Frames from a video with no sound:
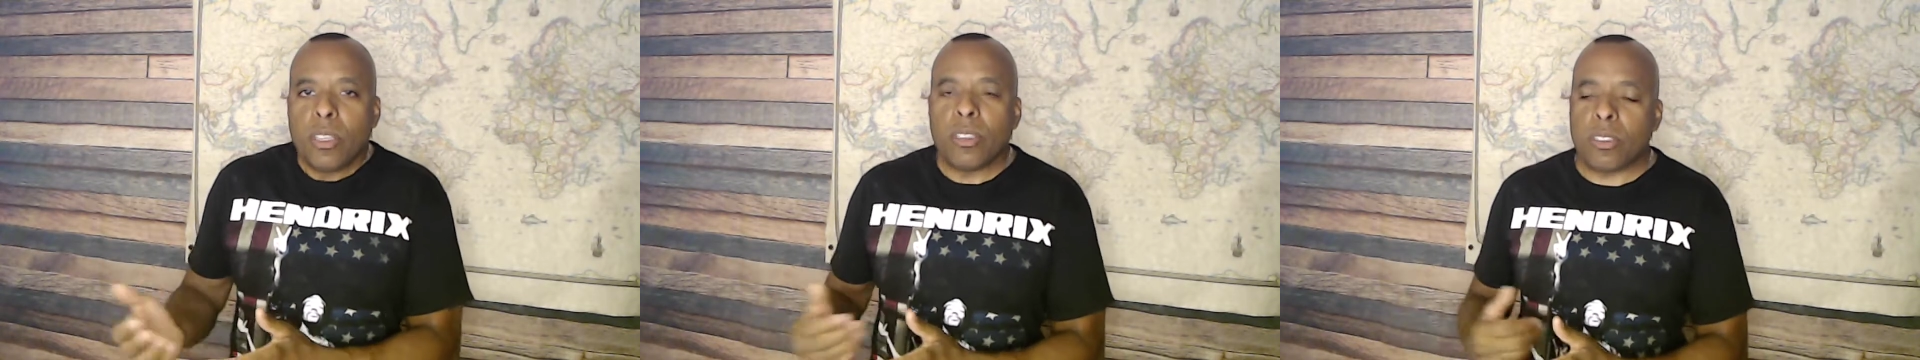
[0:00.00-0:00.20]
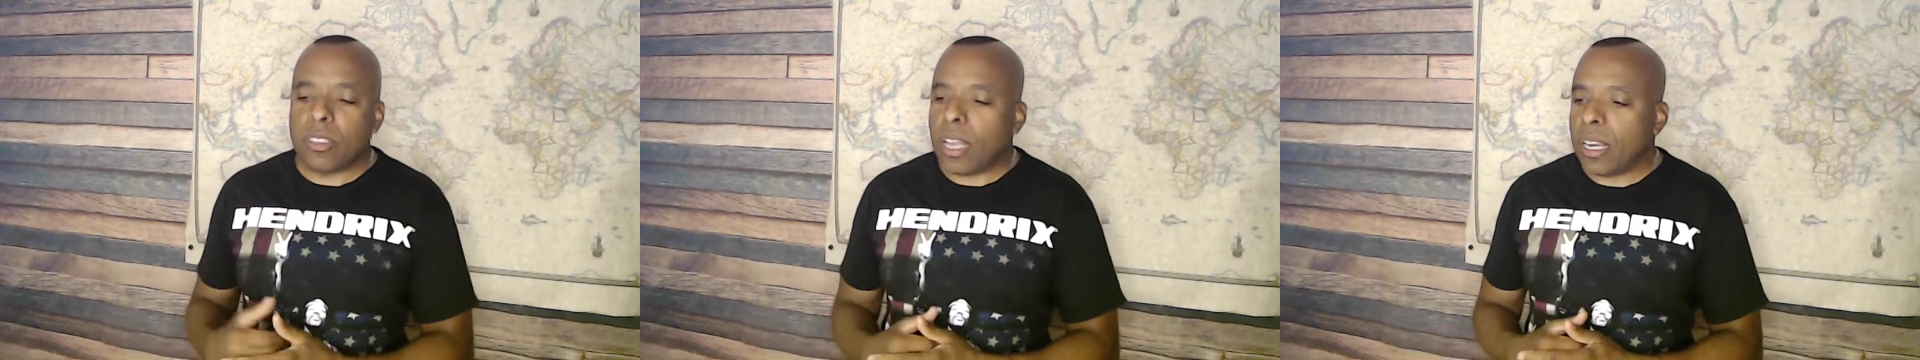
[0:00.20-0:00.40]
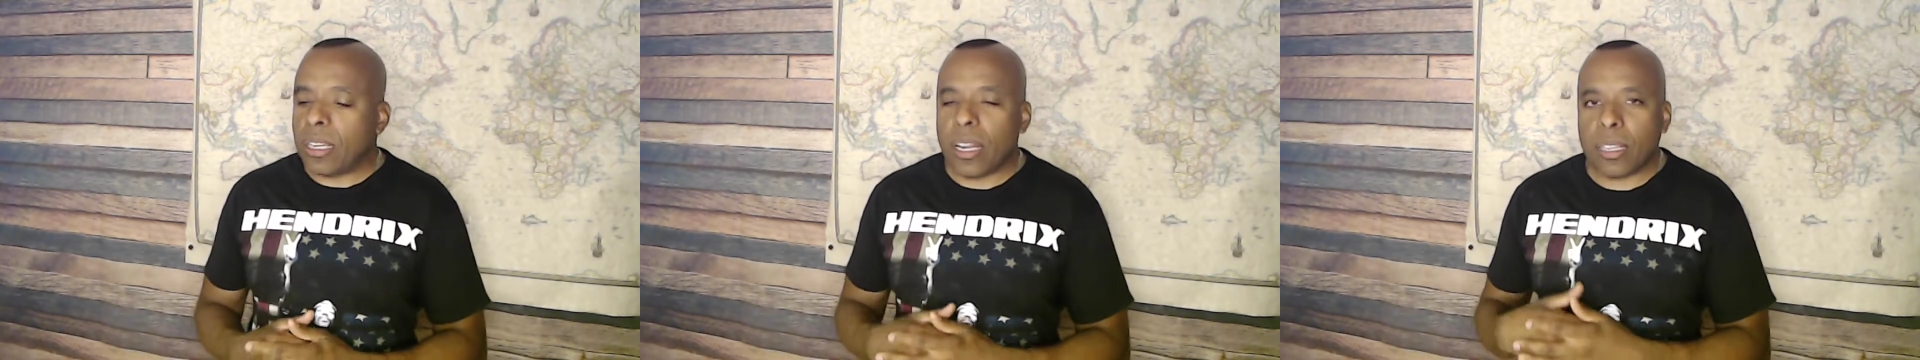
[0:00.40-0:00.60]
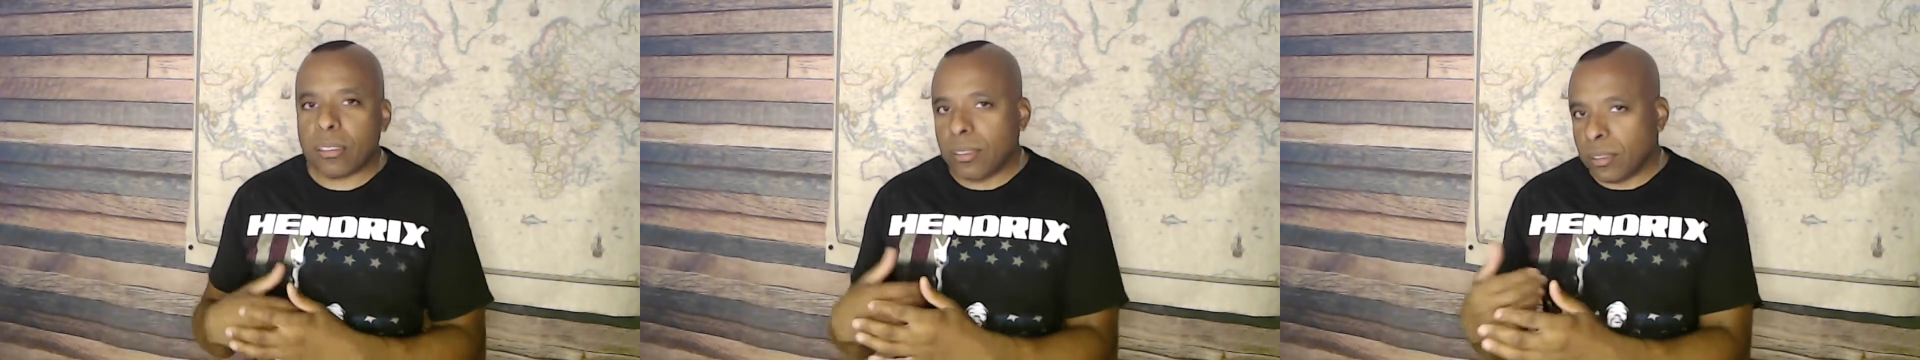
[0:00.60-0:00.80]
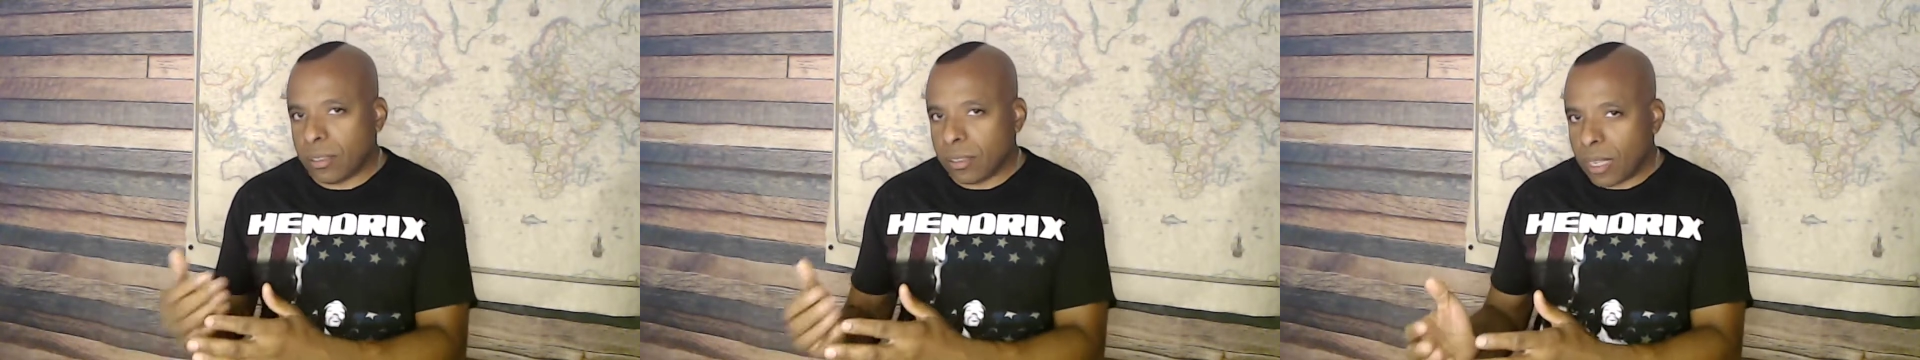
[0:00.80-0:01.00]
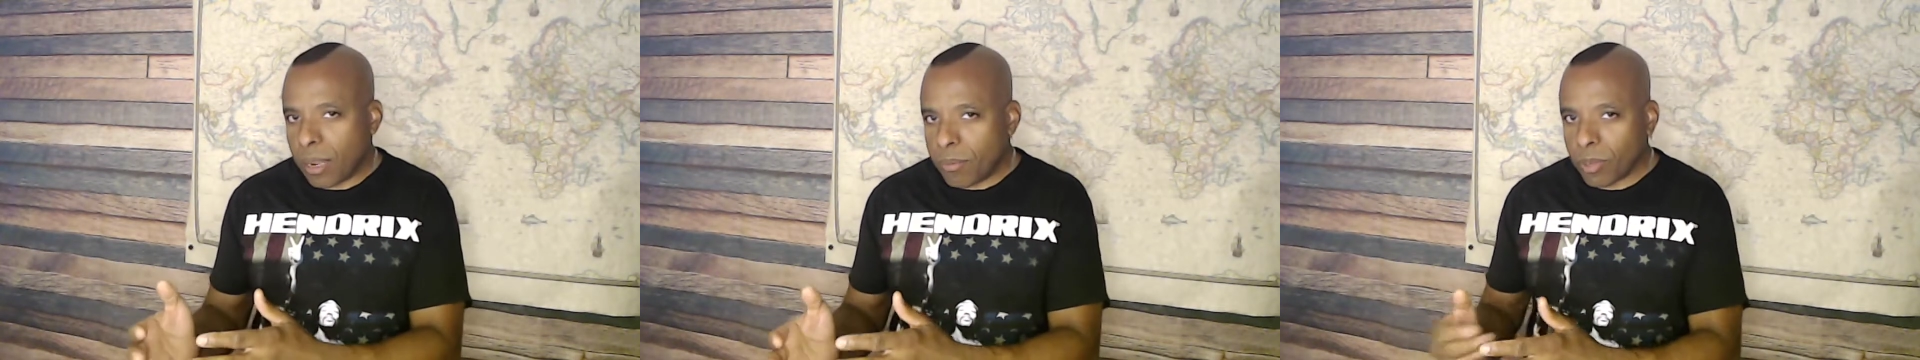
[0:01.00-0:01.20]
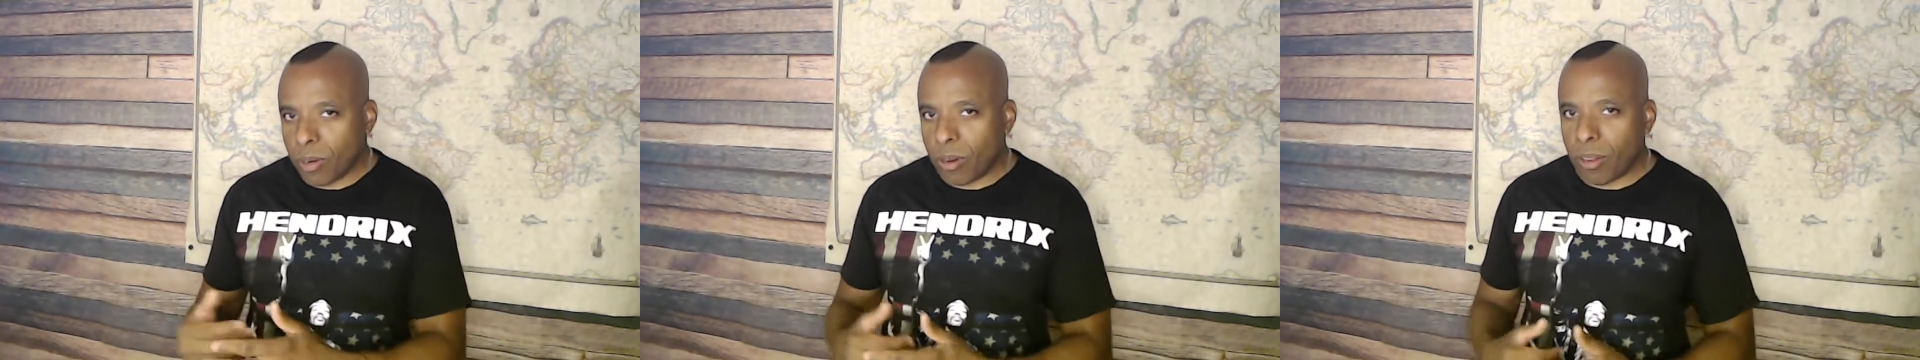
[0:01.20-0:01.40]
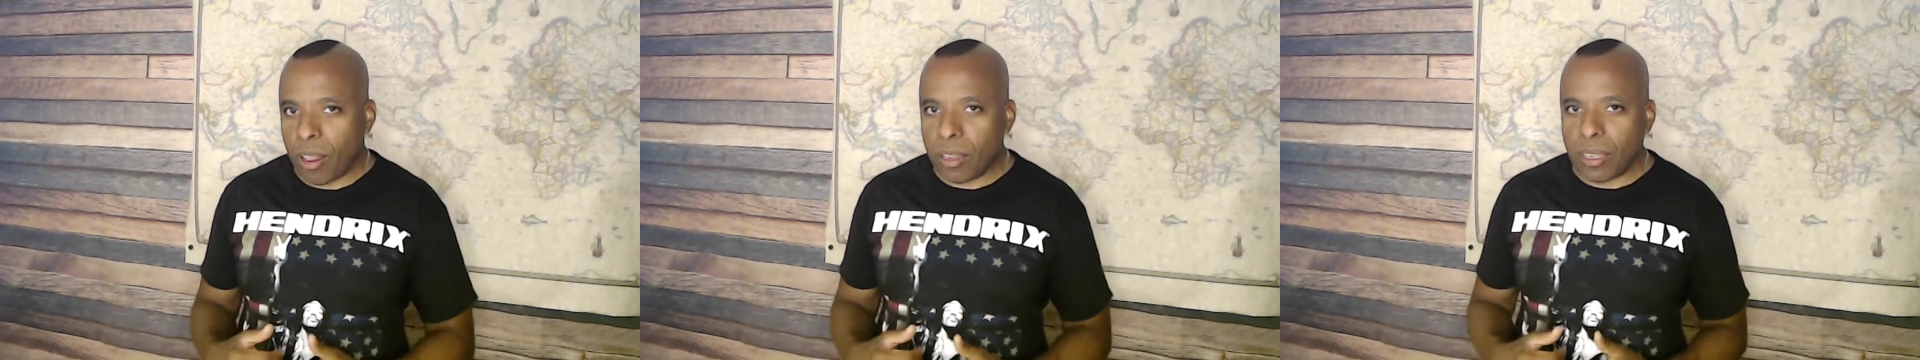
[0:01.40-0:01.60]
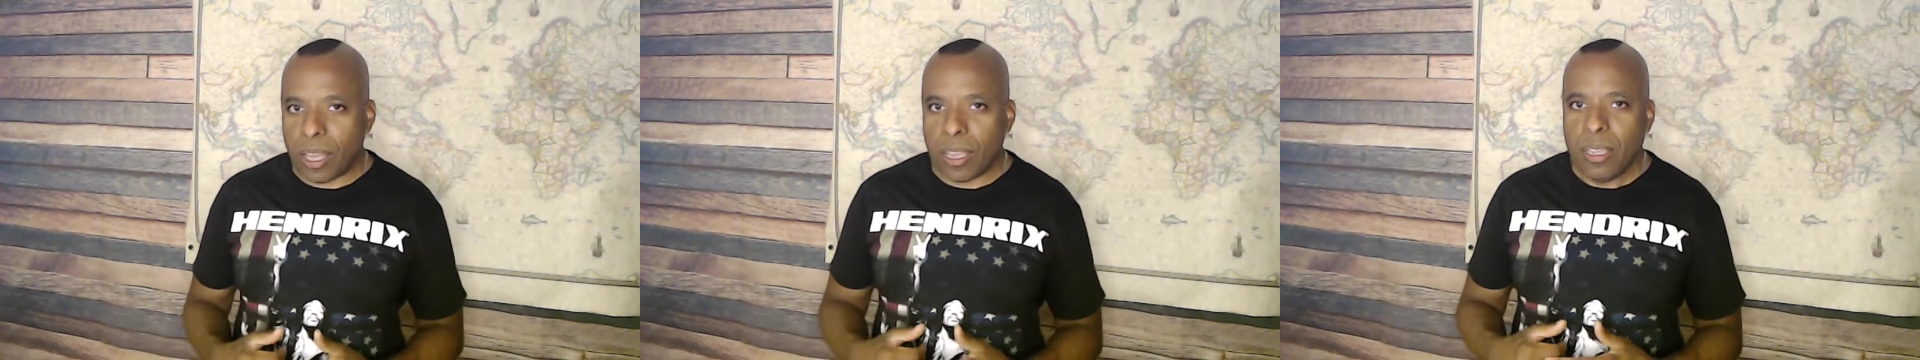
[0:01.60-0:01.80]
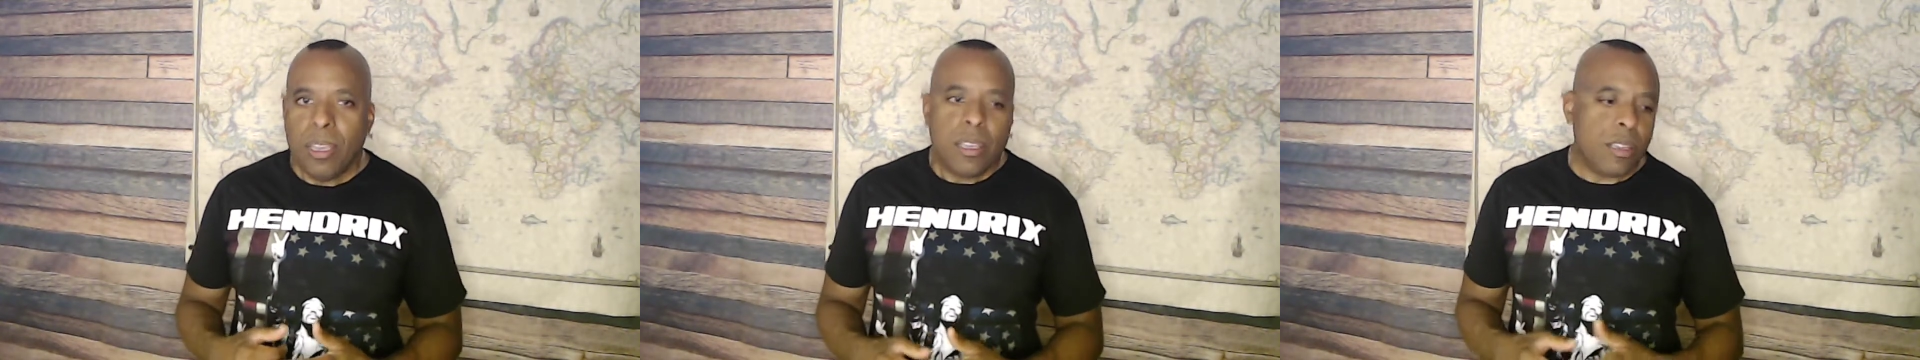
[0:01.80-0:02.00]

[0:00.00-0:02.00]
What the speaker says: You're standing next to the same girl all night.